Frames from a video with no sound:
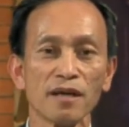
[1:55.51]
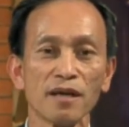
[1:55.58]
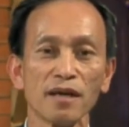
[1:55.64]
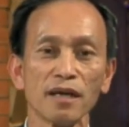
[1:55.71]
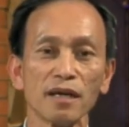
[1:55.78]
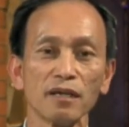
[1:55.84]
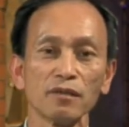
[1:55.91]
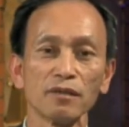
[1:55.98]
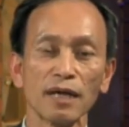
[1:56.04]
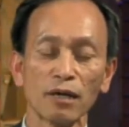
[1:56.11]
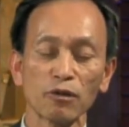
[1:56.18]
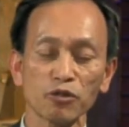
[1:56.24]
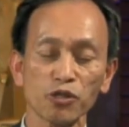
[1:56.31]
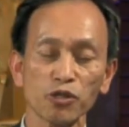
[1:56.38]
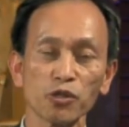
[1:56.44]

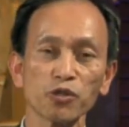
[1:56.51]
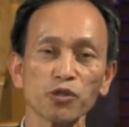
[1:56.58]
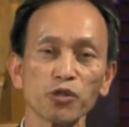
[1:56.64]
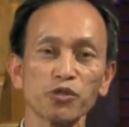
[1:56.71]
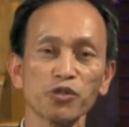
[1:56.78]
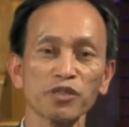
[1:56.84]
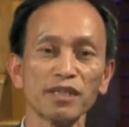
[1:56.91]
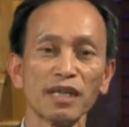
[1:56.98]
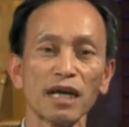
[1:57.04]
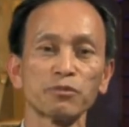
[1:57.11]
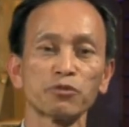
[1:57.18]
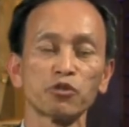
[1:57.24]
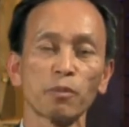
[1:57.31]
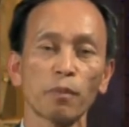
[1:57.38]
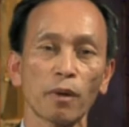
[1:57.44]
Our show usually have
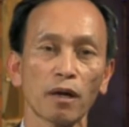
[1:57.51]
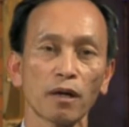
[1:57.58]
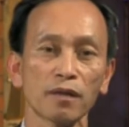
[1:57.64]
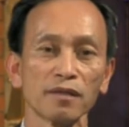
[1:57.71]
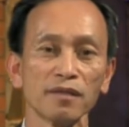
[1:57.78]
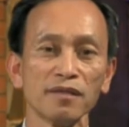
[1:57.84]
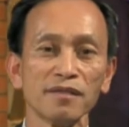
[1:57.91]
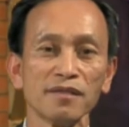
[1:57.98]
two parts.